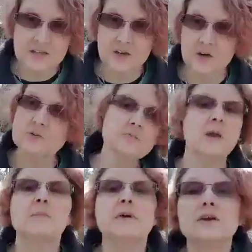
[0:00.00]

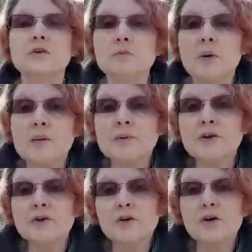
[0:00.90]
maybe
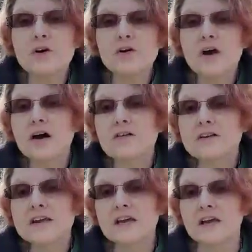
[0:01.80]
you're a
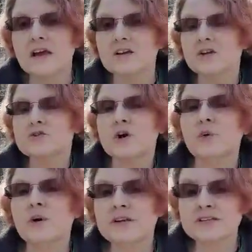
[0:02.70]
vegan and you
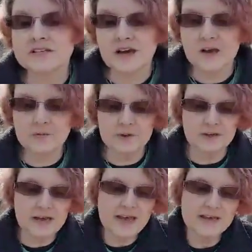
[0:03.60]
don't want to dye
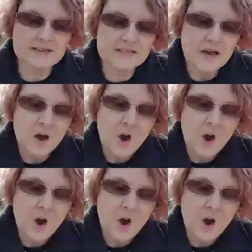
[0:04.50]
real eggs,